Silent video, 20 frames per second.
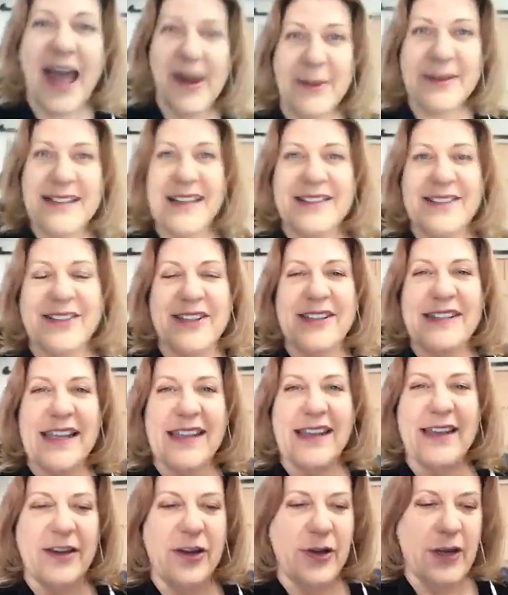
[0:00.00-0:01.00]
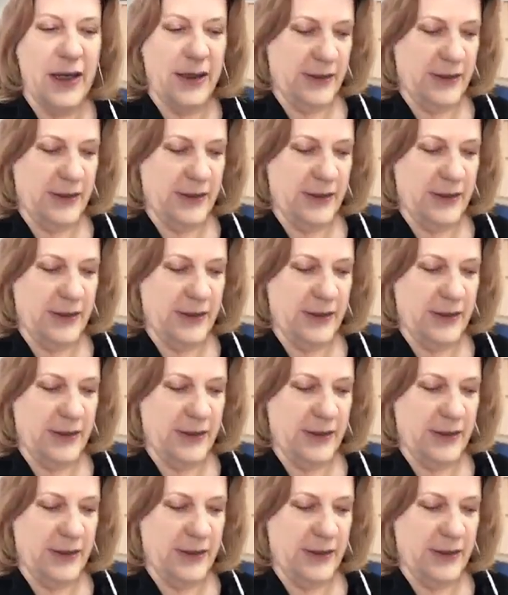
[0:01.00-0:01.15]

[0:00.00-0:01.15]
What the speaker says: How many times did I say that?